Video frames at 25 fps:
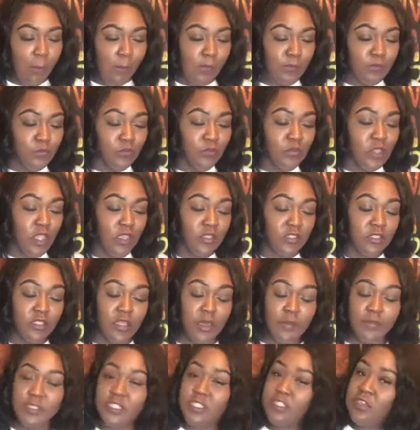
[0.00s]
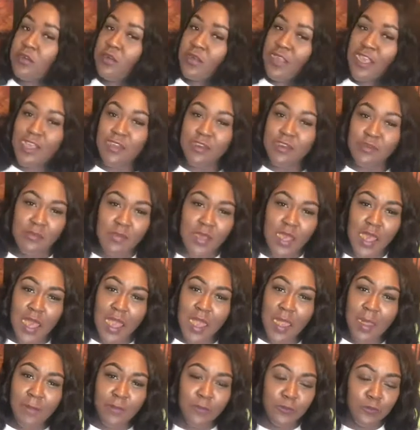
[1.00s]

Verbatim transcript: And then Sloppy Joe came to mind.